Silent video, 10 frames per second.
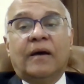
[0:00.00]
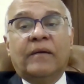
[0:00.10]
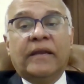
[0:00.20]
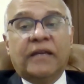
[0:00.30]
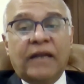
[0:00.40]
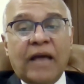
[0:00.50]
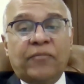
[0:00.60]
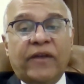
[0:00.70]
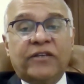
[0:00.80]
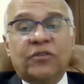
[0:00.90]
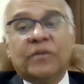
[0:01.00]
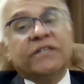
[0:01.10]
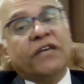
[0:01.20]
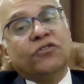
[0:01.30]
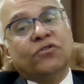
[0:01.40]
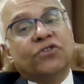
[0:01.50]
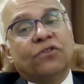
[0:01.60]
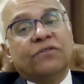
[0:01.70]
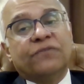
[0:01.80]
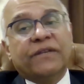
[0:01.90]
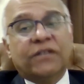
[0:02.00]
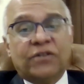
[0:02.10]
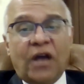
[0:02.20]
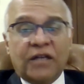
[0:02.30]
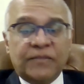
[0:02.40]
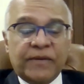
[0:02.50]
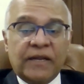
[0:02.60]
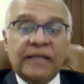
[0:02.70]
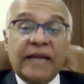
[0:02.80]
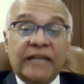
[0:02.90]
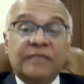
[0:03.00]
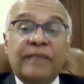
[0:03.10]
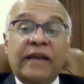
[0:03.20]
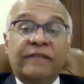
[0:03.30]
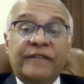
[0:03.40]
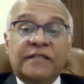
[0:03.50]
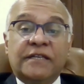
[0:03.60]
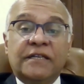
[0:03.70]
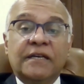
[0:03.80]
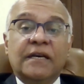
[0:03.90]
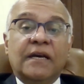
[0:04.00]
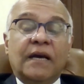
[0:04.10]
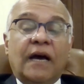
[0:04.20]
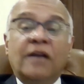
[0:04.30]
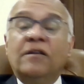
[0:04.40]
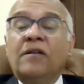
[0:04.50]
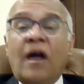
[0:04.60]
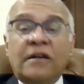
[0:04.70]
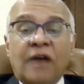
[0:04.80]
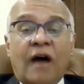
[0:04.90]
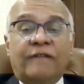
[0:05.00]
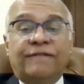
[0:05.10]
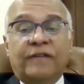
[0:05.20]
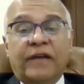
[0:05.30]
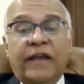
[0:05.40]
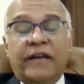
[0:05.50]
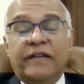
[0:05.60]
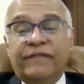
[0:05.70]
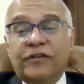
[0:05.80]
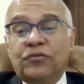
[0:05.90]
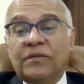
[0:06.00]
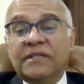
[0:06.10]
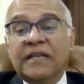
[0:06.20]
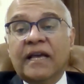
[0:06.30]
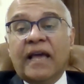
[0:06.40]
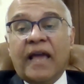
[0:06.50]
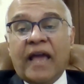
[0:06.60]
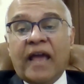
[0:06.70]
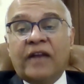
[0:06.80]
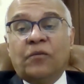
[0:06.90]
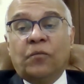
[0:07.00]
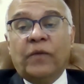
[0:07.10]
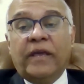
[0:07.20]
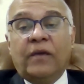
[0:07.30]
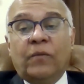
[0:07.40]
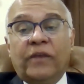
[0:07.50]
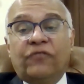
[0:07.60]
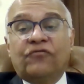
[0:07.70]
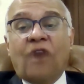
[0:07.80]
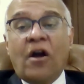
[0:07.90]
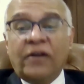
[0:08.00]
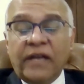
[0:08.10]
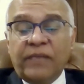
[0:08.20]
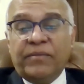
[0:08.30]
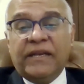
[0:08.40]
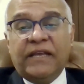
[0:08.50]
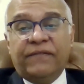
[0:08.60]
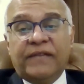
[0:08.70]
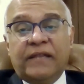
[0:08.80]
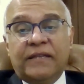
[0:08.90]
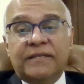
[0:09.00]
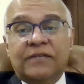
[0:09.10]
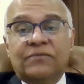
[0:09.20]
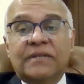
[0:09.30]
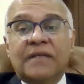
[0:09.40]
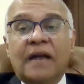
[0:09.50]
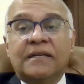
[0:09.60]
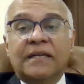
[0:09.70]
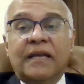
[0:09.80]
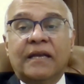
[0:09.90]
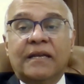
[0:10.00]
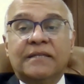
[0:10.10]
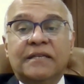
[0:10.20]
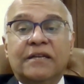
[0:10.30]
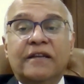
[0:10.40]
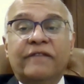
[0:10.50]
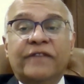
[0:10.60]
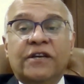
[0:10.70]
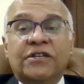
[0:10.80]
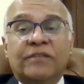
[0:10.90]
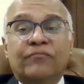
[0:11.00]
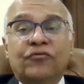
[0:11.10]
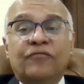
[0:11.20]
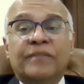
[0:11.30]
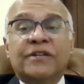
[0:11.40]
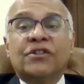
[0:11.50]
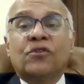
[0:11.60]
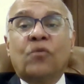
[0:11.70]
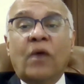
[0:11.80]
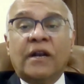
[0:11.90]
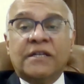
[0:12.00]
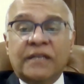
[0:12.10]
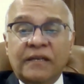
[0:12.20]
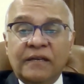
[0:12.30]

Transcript: in collaboration with St. Jude Children's Research Hospital that has benefited a lot of individuals. And we strongly believe that this is resulting in a significant improvement in the quality